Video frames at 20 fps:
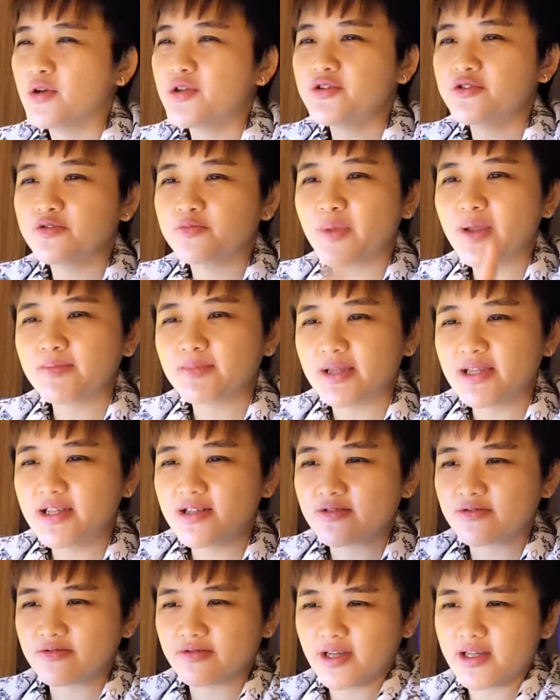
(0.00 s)
When you make
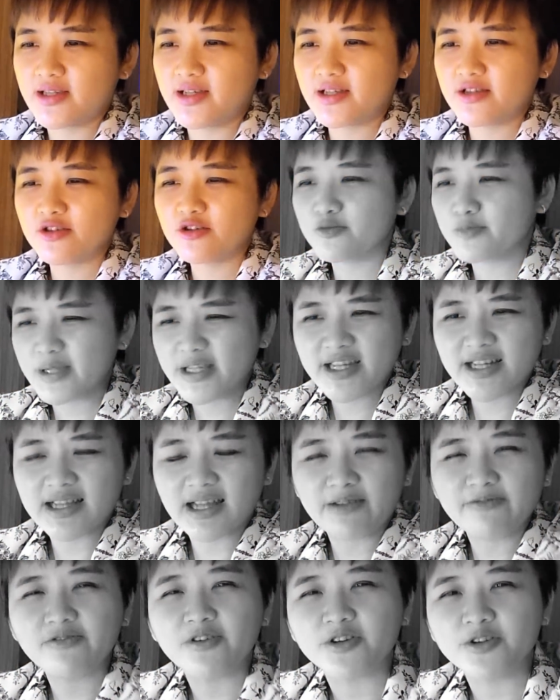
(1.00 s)
money in trading, nobody
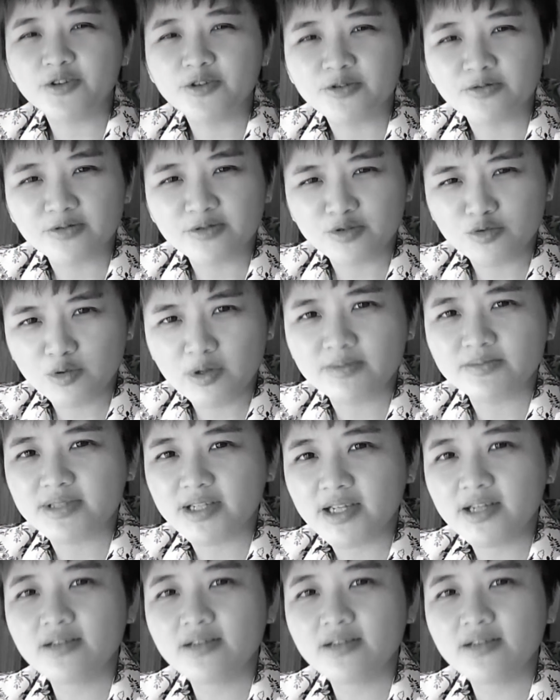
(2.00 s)
clap for you. You know what I'm